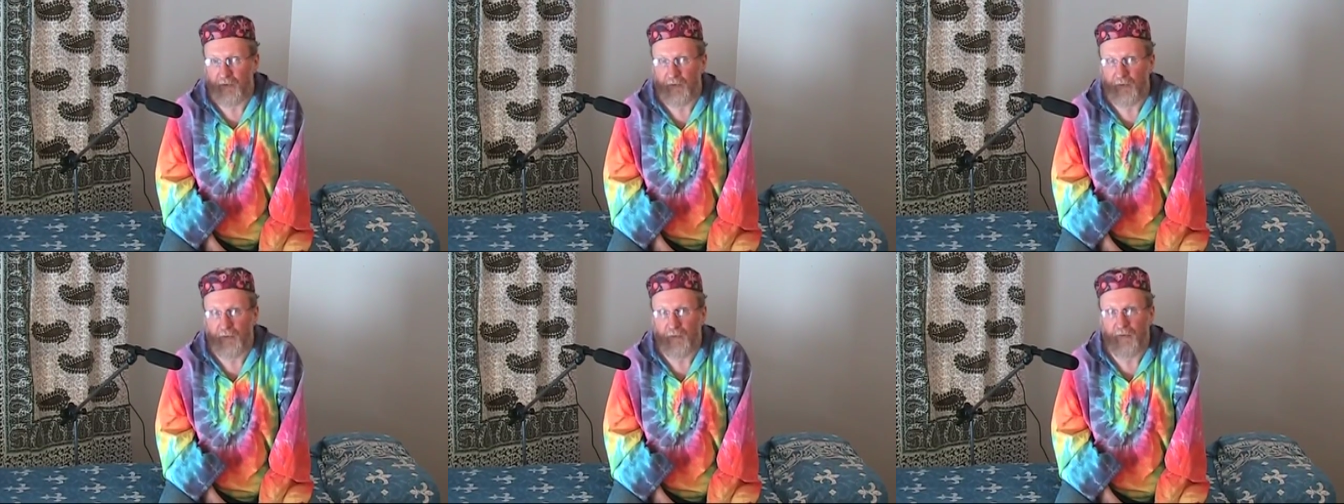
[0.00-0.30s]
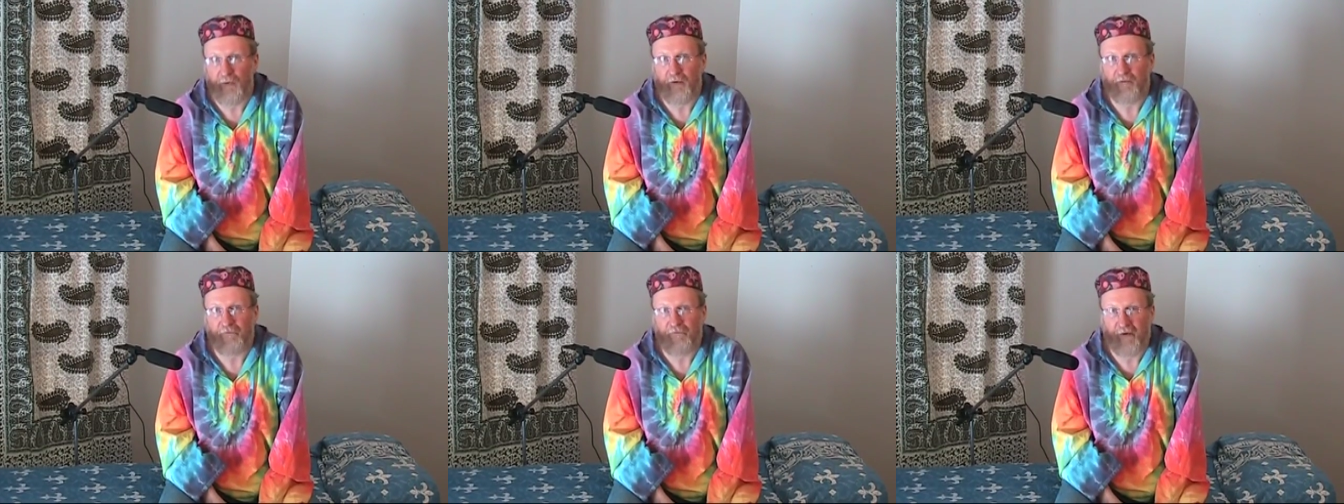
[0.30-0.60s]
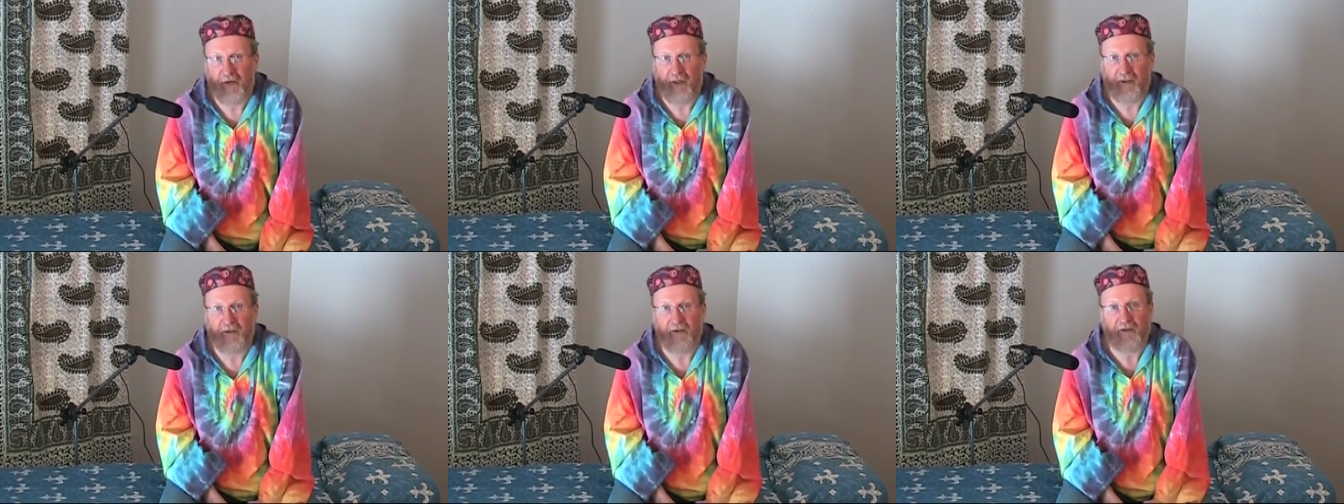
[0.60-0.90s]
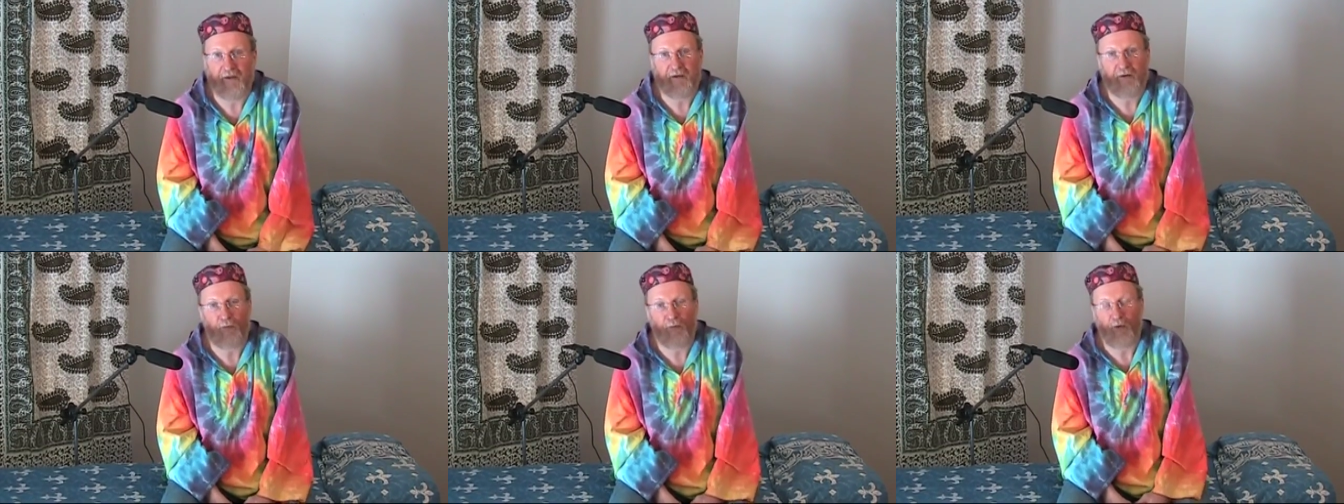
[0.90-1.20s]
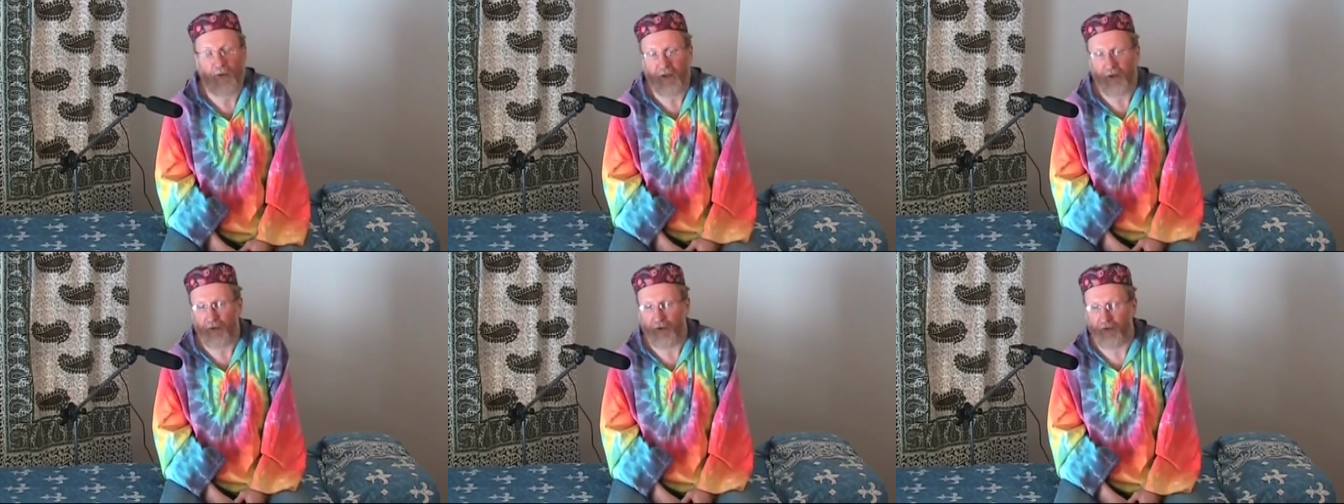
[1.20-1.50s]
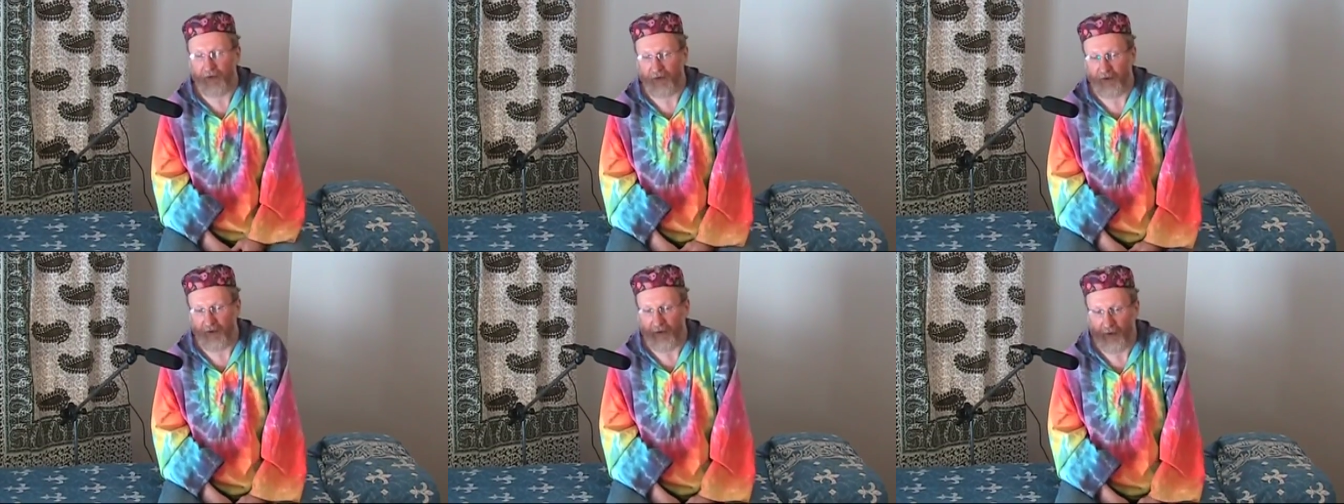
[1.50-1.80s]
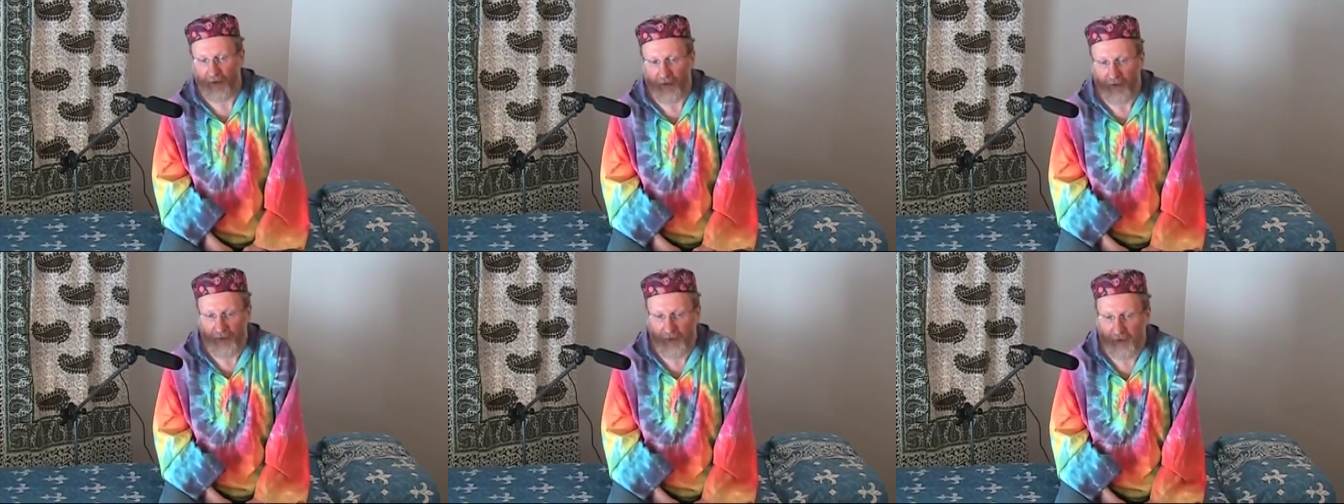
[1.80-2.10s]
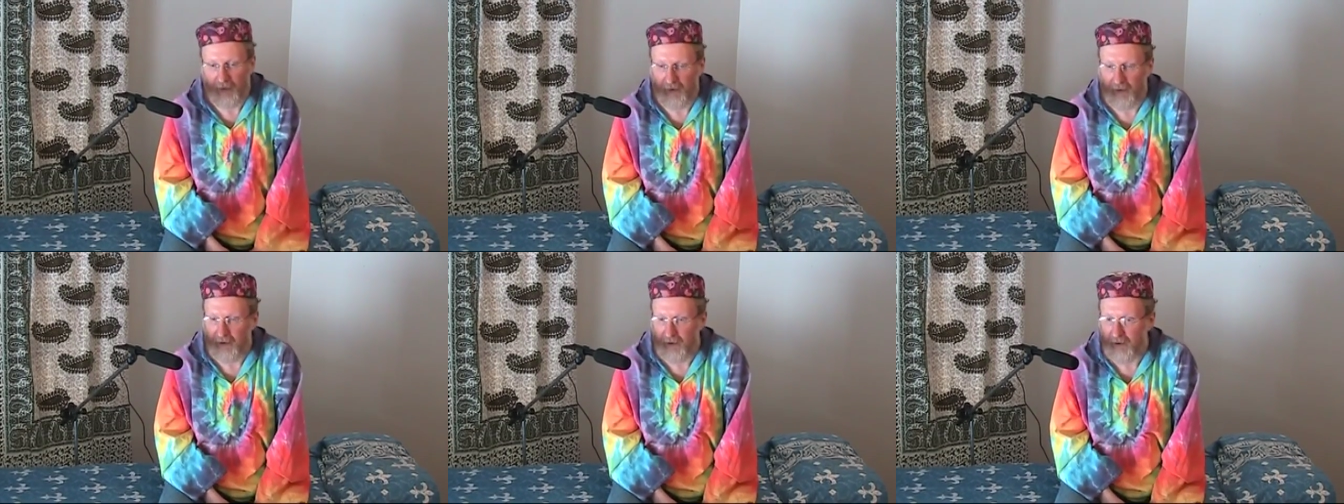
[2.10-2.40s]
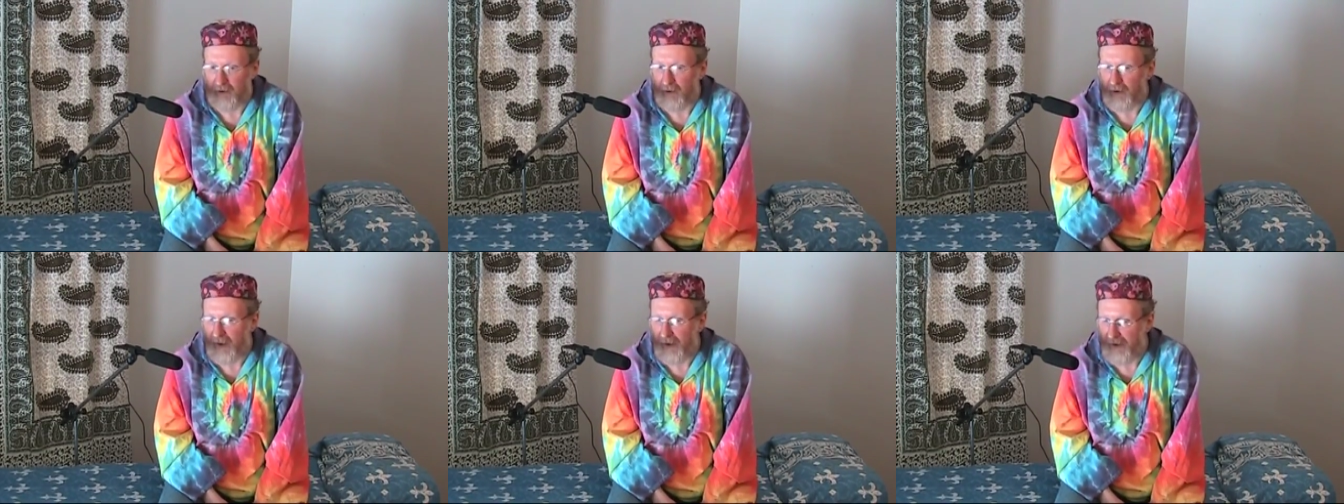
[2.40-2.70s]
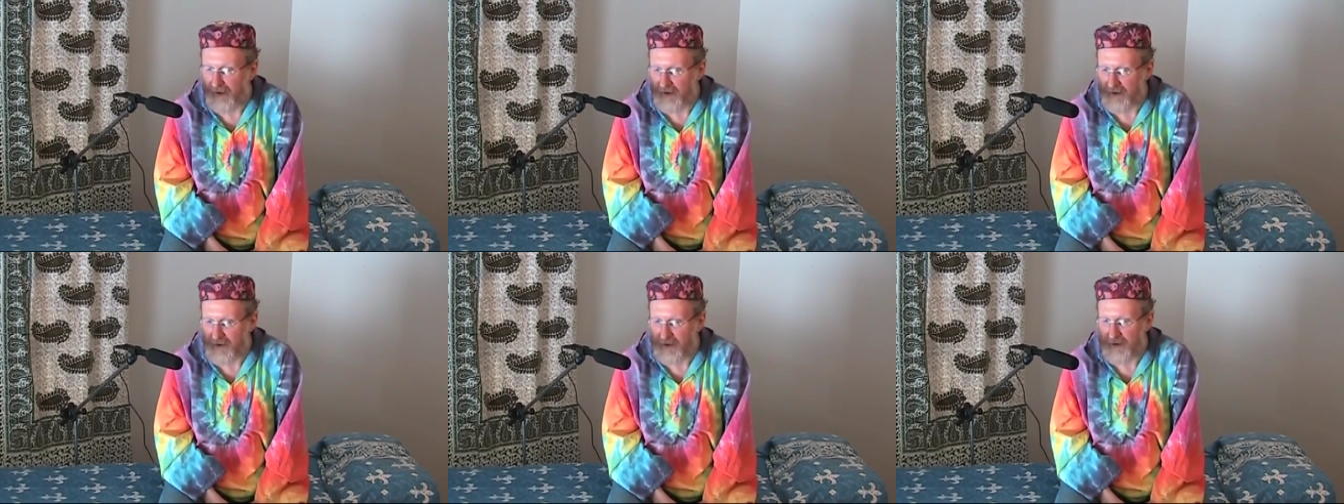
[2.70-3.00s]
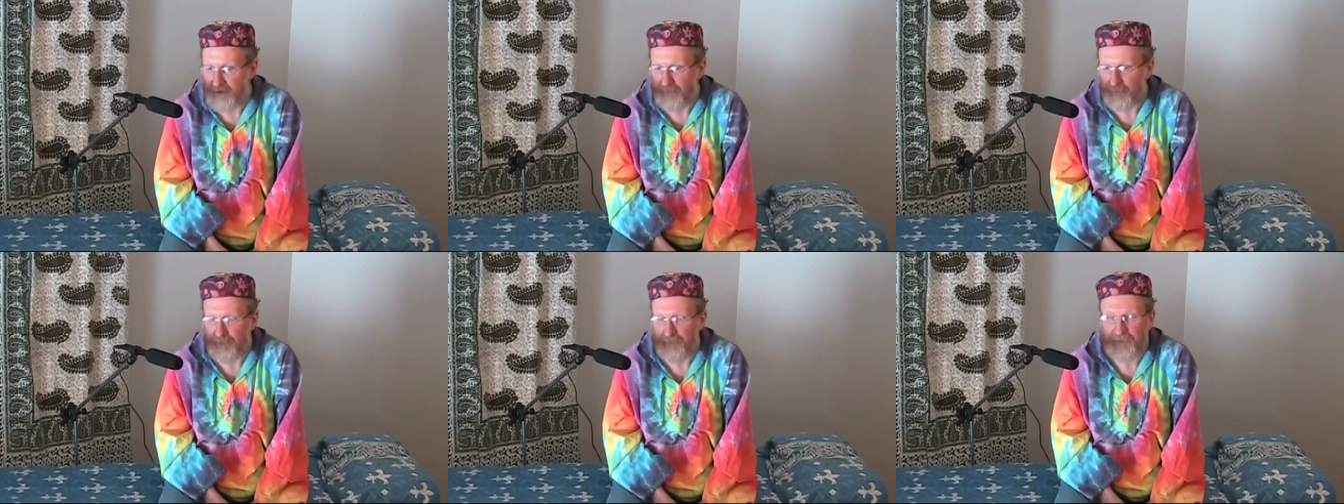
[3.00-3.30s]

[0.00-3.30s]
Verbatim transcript: to the fact that we are not in the, uh, in the galaxy.